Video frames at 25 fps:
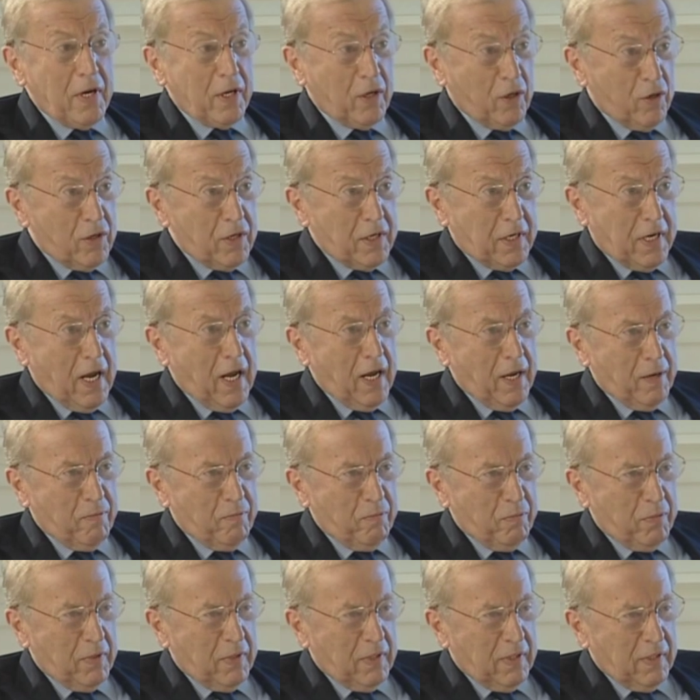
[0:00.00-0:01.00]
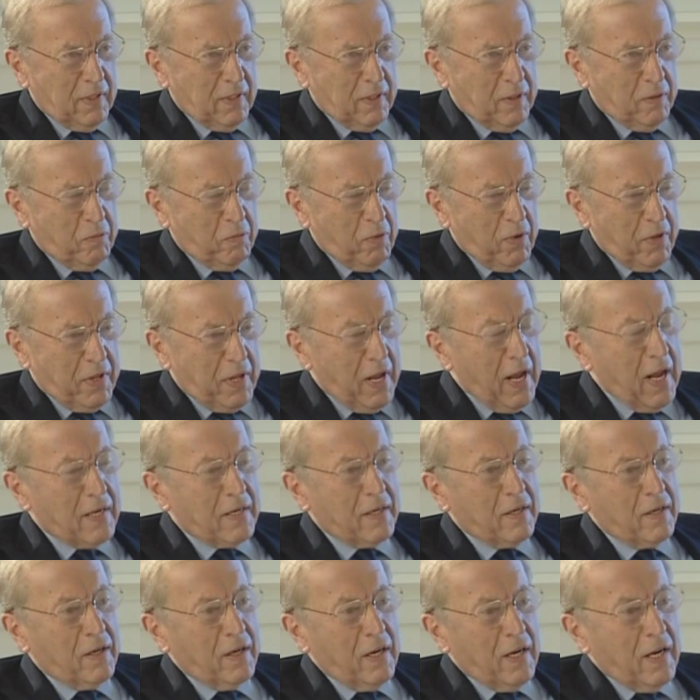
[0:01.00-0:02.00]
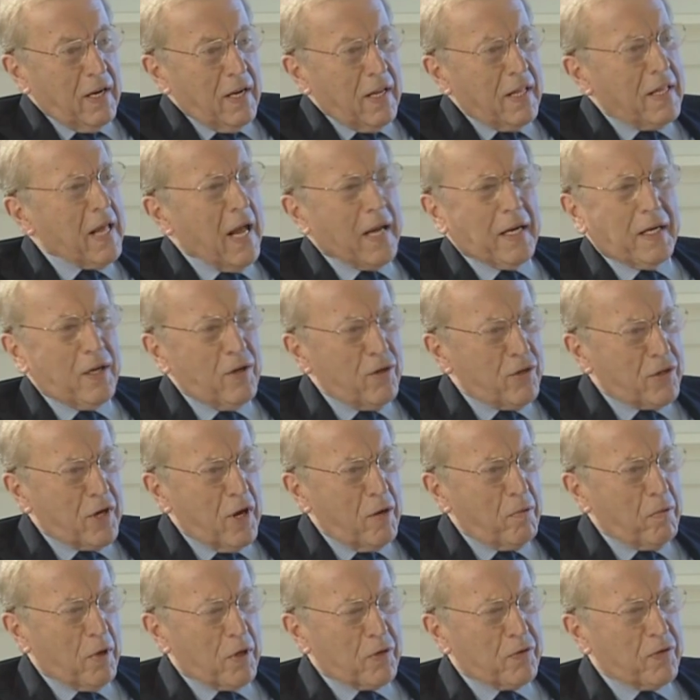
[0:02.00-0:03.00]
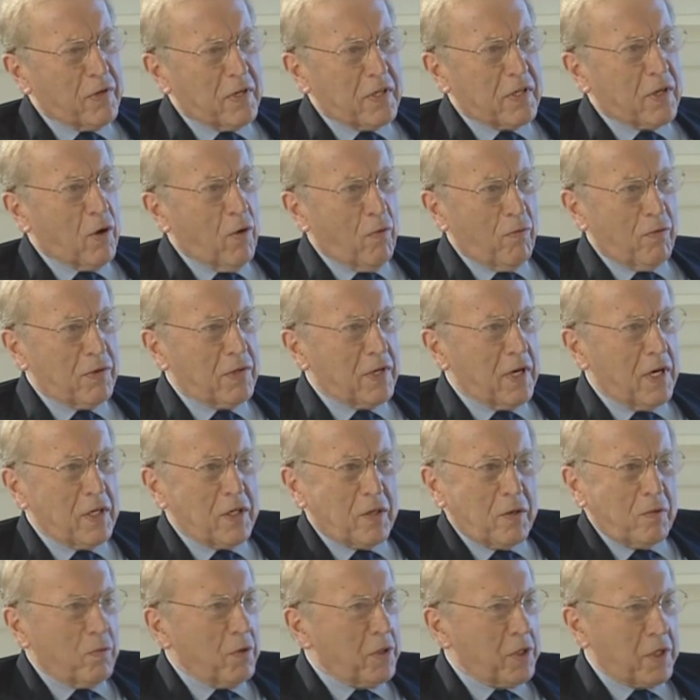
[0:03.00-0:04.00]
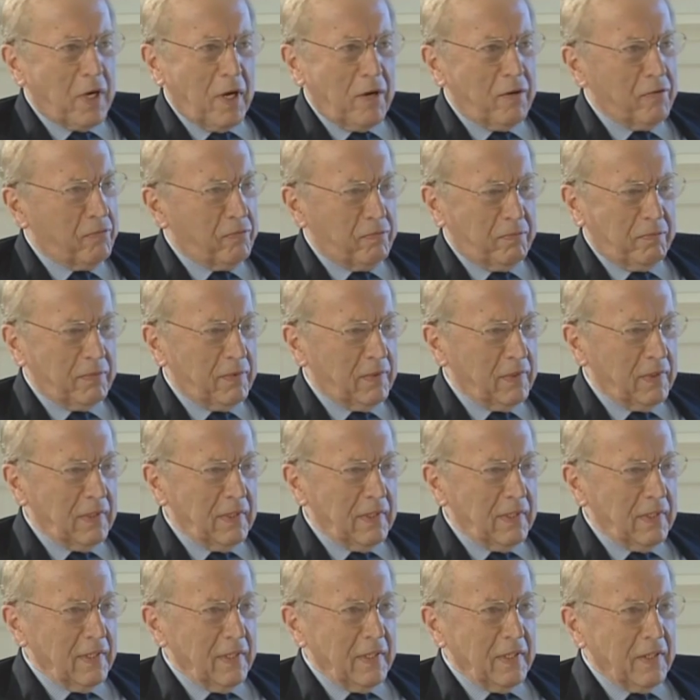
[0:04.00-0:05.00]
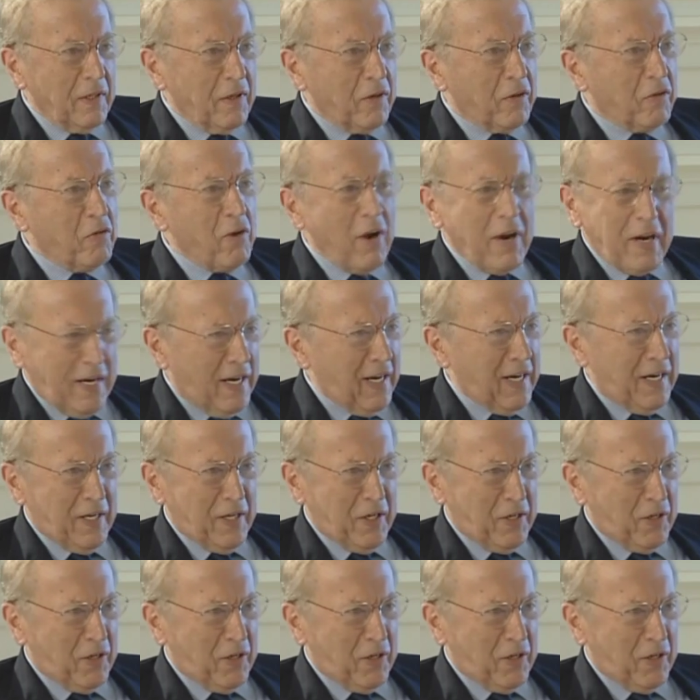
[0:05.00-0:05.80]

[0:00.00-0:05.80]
good time with that, and thank you so much for this conversation, which I've greatly